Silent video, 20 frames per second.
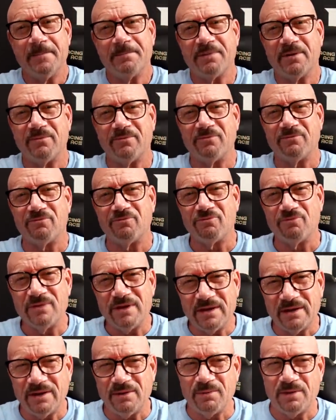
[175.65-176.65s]
But
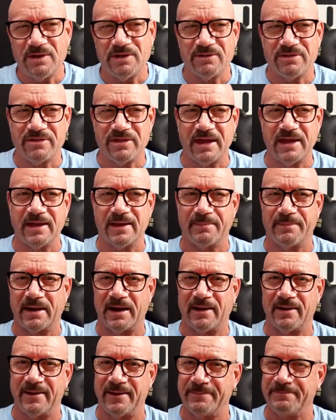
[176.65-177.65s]
really when you think
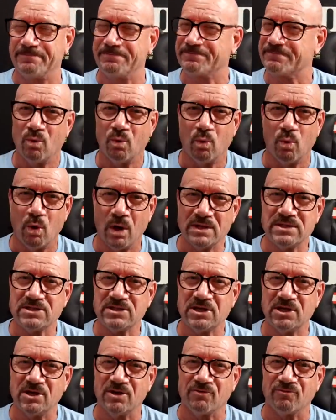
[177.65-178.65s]
about it,
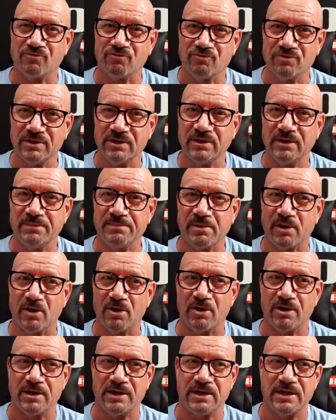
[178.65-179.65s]
what's gonna really
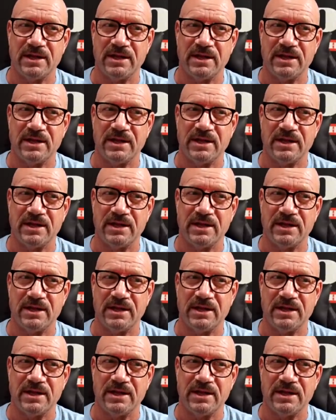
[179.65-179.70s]
burn?